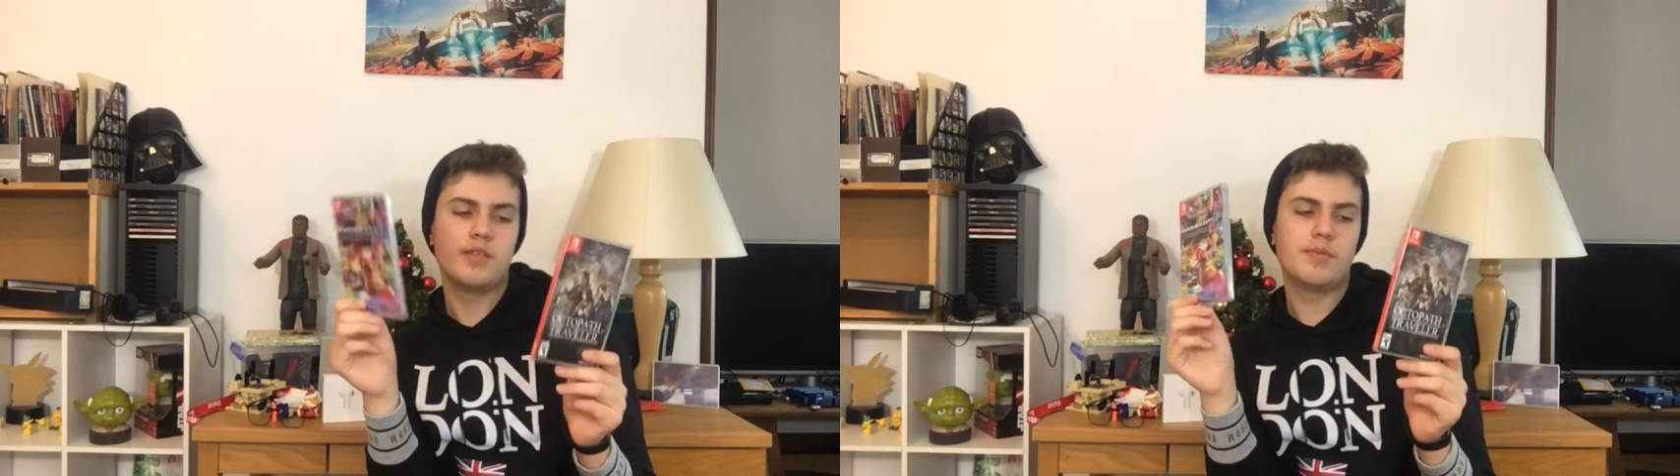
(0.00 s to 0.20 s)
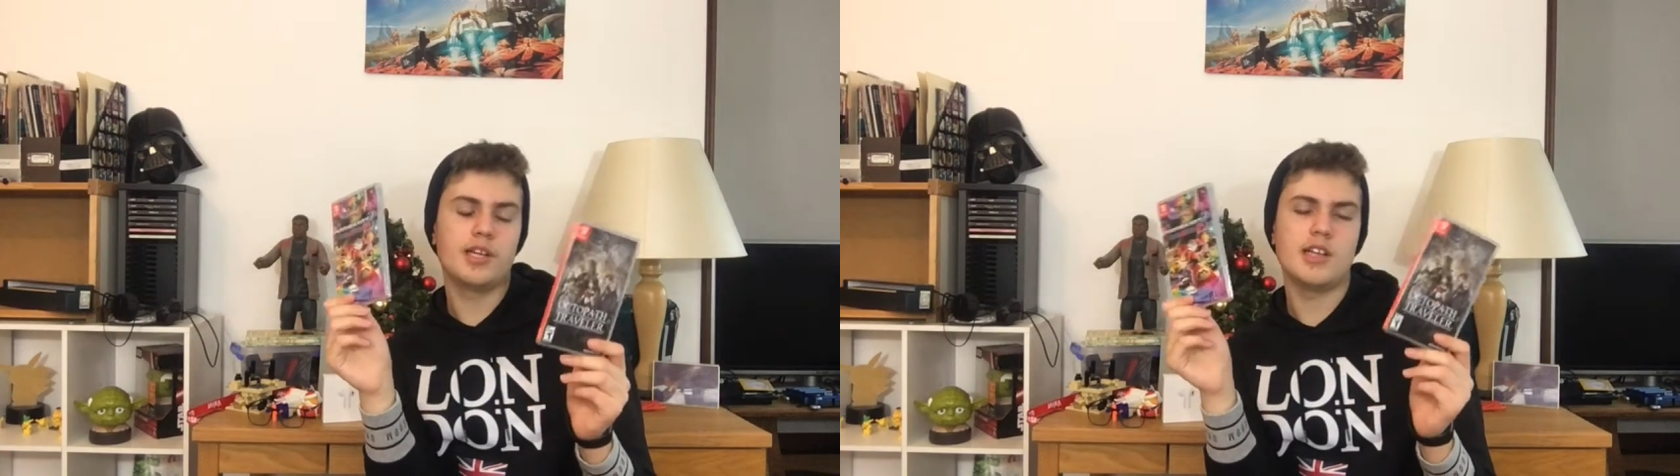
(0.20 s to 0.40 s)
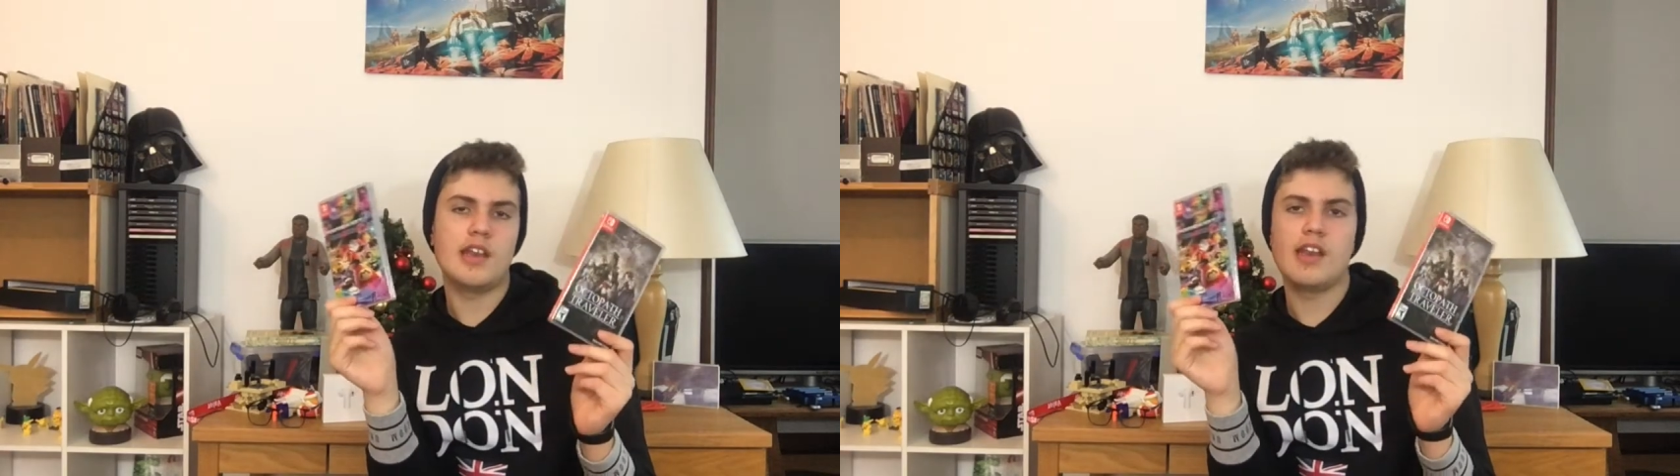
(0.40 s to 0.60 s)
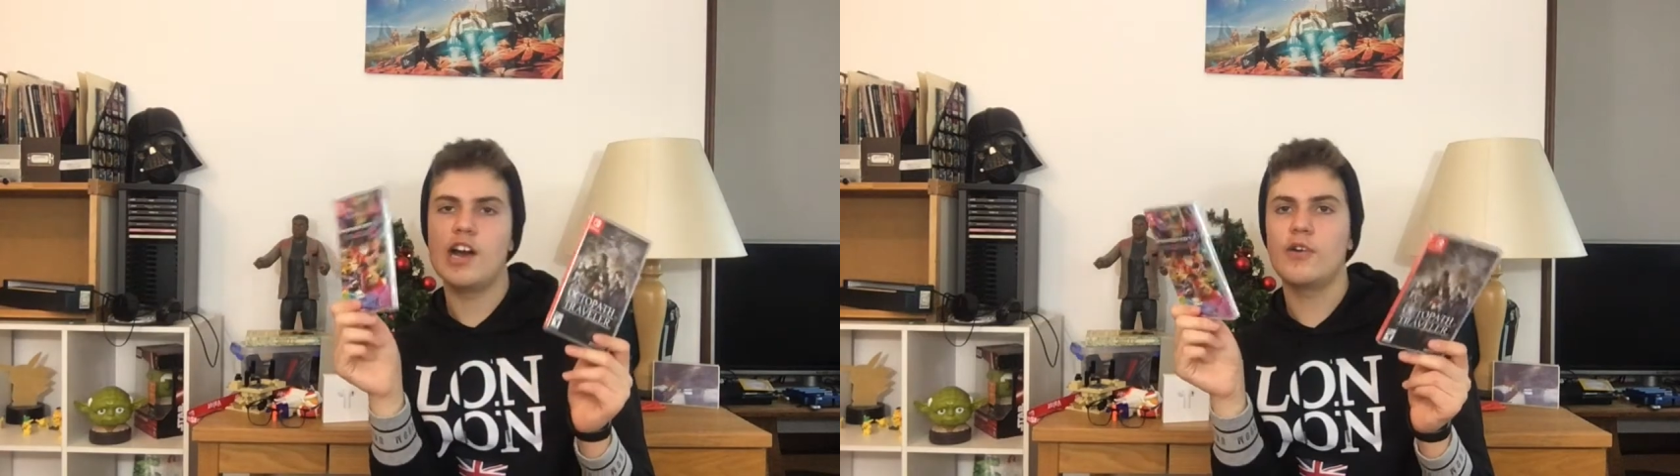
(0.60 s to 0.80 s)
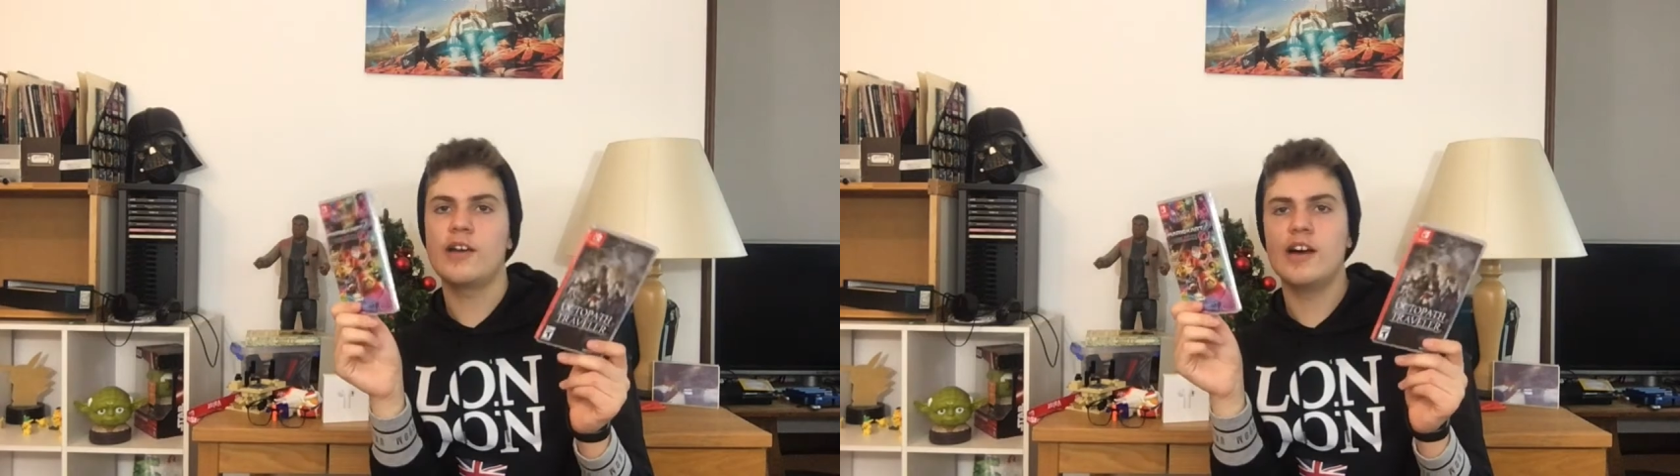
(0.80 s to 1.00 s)
but
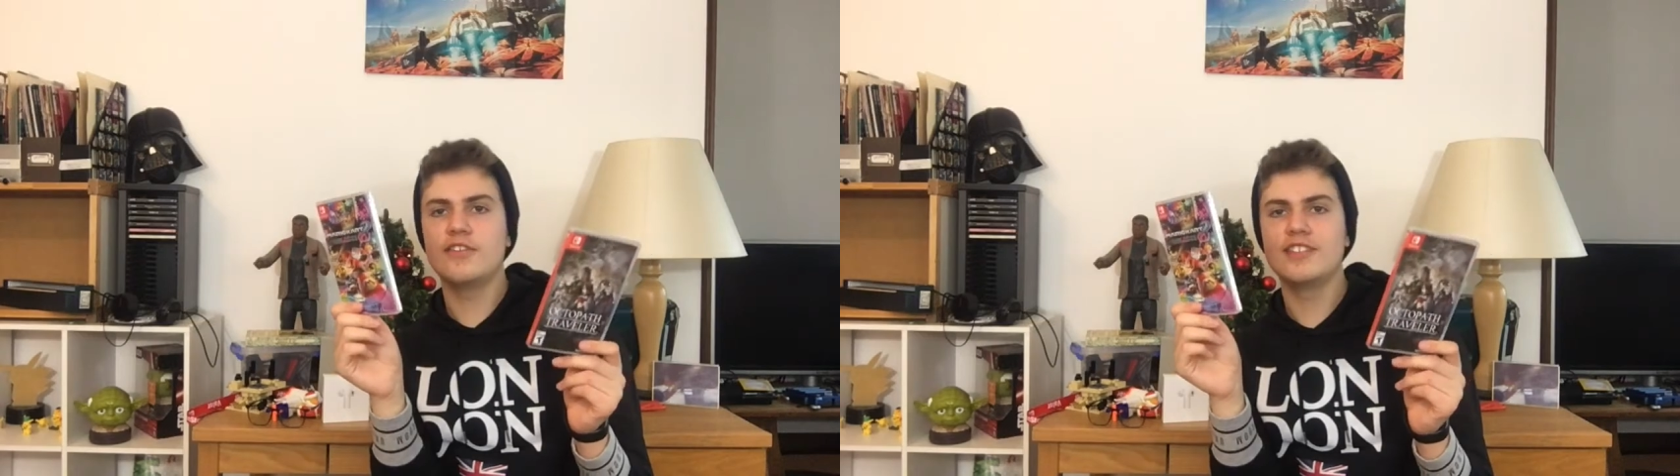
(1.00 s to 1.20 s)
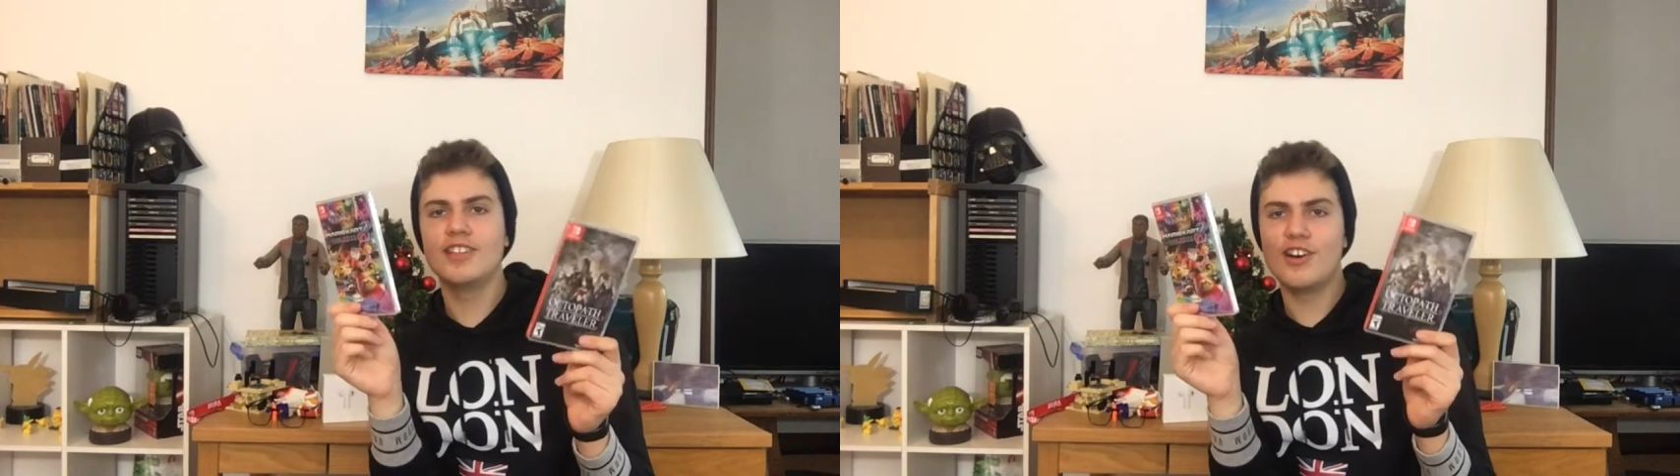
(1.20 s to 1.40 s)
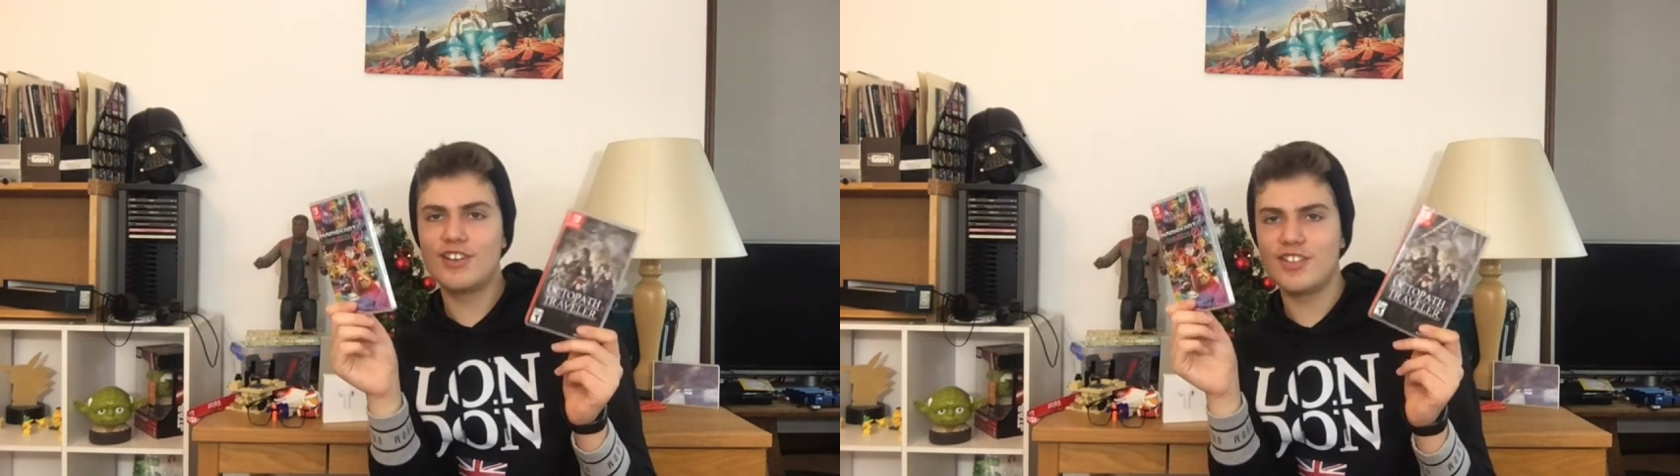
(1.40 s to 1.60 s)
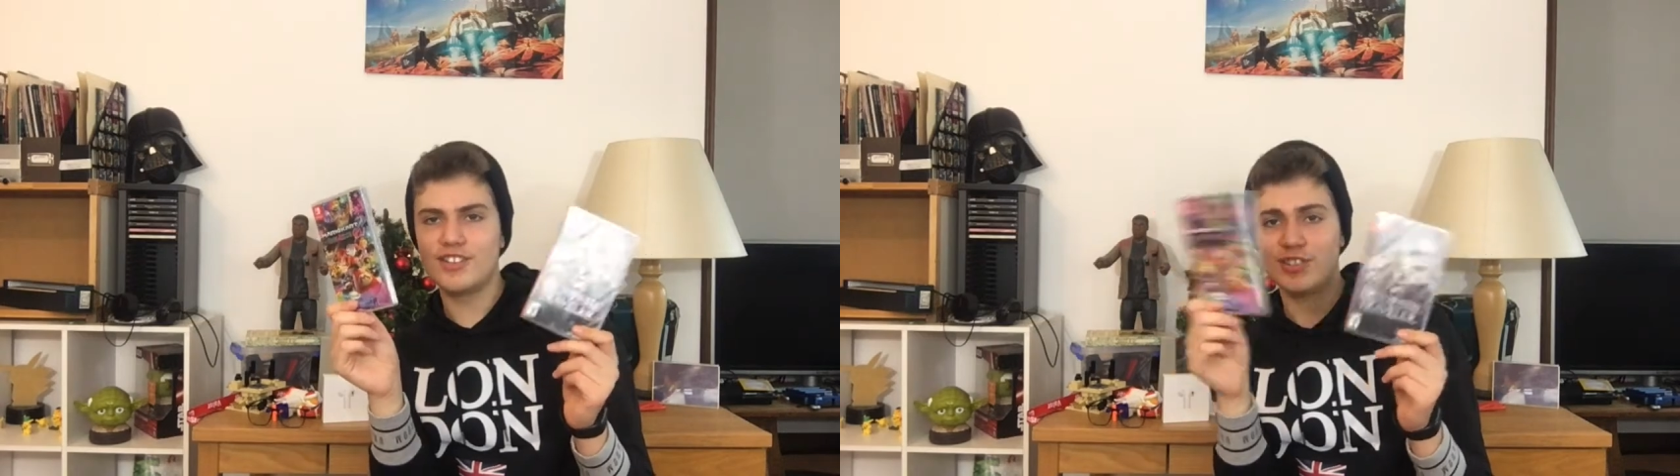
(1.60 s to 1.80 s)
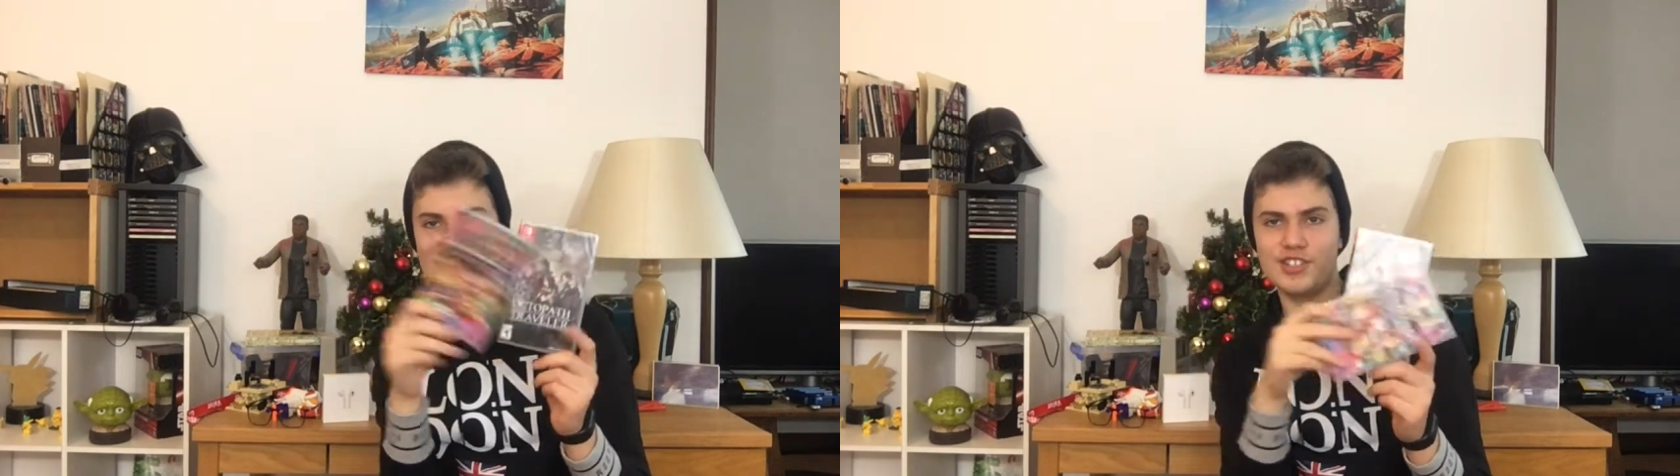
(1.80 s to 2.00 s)
now I have it on
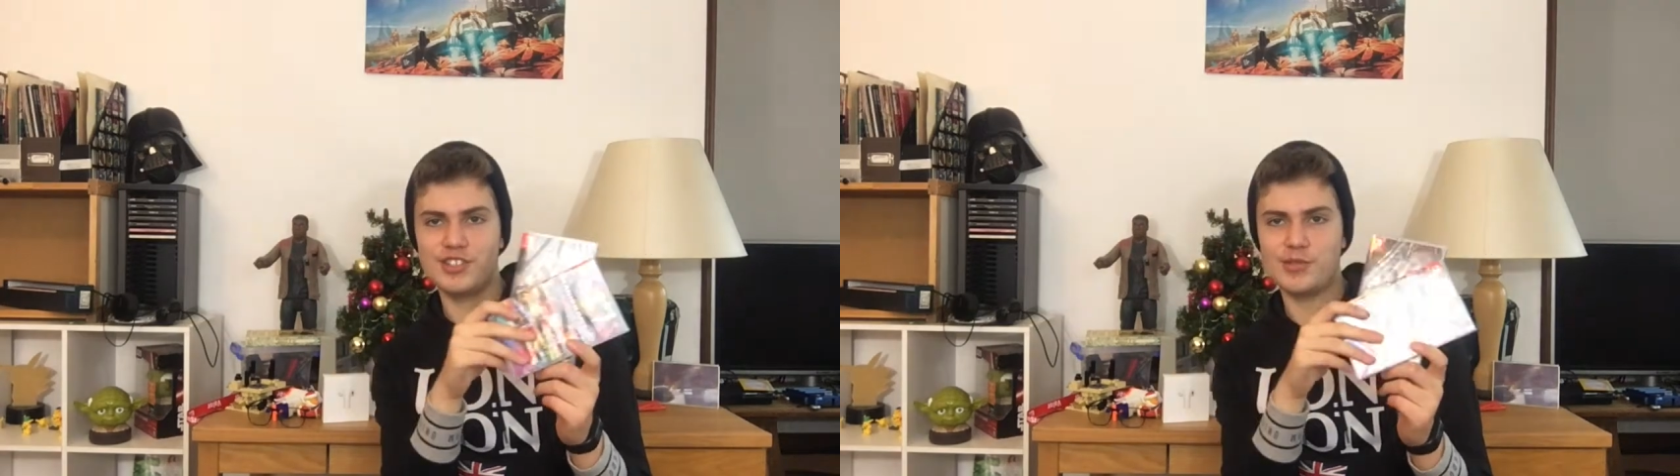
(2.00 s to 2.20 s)
the Switch as